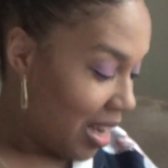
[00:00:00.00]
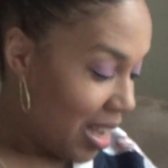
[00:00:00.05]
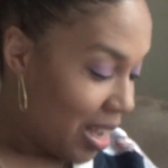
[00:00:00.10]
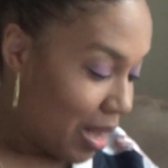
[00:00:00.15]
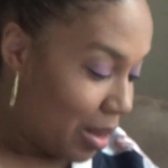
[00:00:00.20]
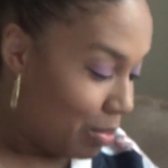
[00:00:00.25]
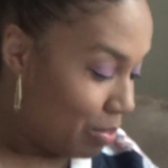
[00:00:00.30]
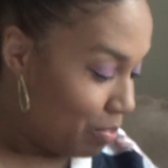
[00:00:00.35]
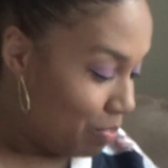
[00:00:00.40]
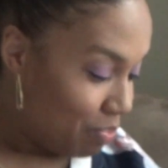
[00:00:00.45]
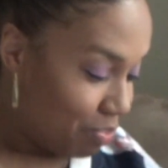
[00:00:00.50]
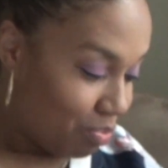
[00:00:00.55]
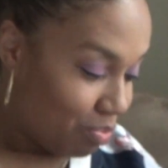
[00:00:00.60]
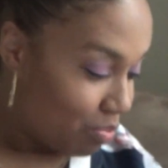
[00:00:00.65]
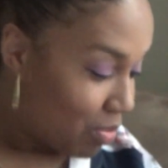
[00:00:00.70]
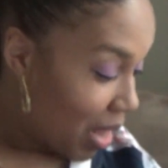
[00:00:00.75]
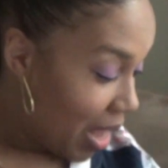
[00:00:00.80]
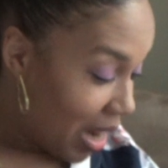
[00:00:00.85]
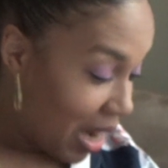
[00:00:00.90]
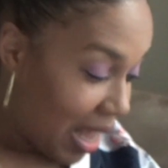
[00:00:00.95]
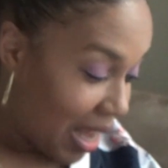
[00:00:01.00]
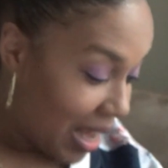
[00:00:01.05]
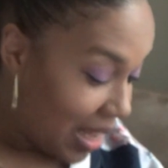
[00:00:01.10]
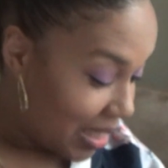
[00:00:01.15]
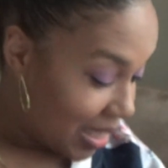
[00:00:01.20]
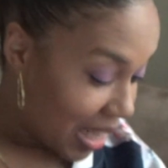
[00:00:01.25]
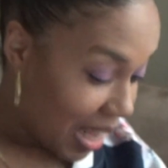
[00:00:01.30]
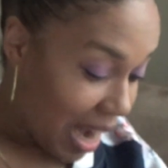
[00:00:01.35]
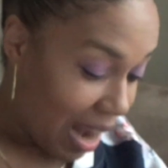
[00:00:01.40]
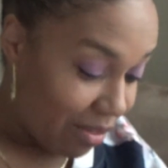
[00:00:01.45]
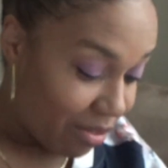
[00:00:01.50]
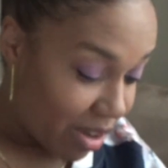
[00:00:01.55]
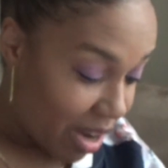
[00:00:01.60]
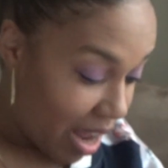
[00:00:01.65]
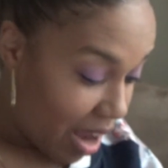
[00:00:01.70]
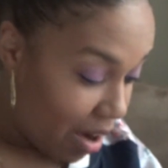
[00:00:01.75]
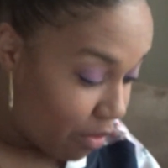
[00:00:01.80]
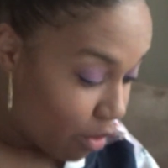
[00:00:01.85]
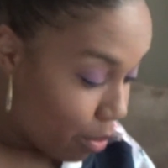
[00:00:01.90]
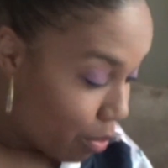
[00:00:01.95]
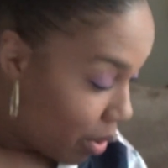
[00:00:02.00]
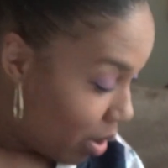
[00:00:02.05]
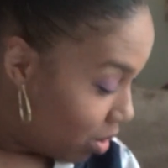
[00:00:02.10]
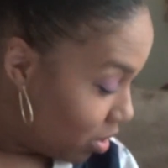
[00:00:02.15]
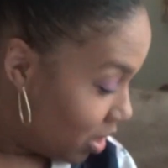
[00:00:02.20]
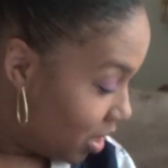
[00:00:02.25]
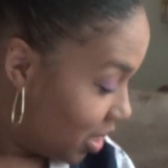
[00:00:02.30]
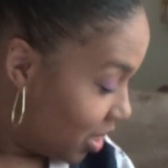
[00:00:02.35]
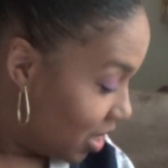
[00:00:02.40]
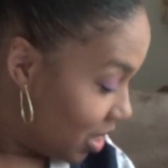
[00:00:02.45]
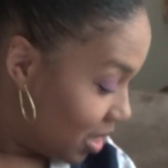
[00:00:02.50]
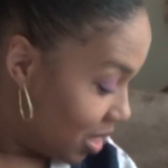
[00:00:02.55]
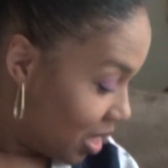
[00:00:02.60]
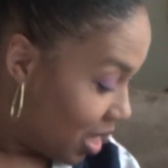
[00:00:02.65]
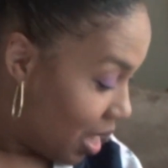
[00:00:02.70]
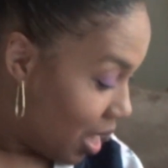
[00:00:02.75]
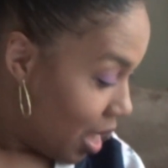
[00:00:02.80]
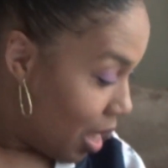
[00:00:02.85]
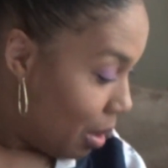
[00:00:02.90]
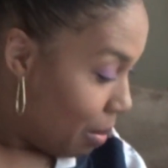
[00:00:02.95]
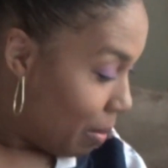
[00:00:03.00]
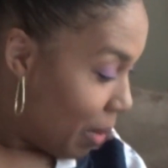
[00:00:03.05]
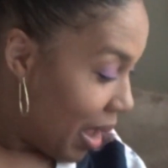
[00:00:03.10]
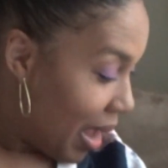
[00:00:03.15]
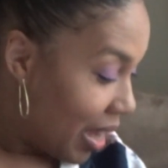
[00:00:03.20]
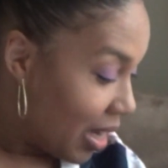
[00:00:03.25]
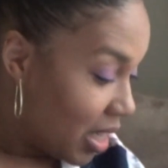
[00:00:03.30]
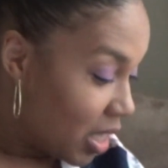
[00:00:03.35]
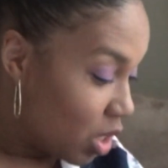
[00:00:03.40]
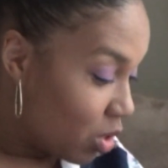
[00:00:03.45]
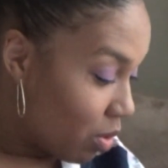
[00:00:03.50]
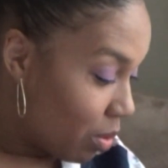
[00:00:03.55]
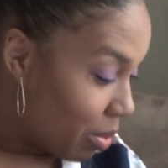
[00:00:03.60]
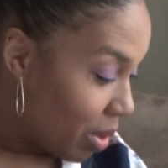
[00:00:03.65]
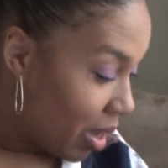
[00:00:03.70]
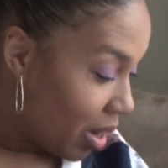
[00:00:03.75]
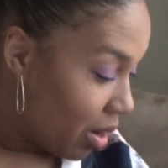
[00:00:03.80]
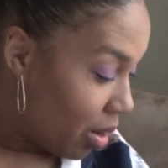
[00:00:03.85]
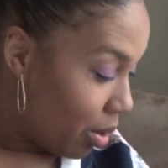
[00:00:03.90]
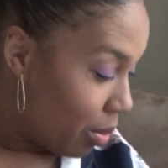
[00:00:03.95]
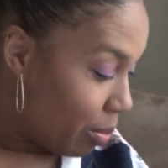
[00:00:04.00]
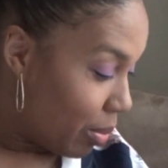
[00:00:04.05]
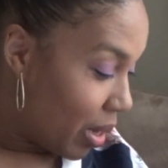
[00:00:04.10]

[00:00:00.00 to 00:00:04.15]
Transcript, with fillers: um, like I said, I've never purchased panties from there,